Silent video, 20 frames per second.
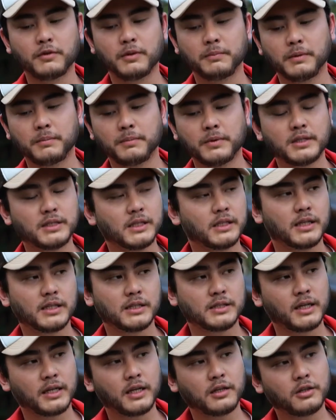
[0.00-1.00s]
of the people see
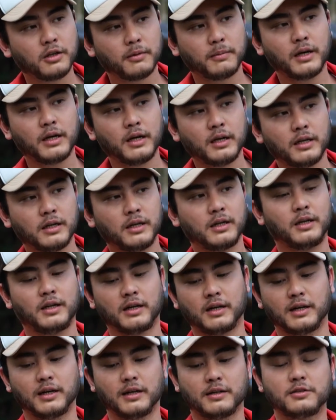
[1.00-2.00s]
that saya dah top lah.
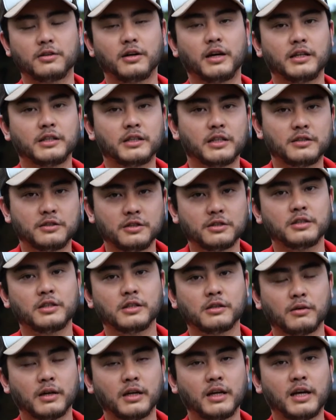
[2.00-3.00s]
So I just use
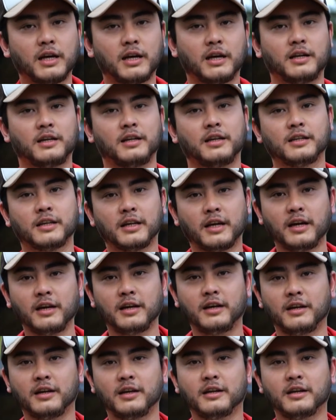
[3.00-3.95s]
this one lah. Okay.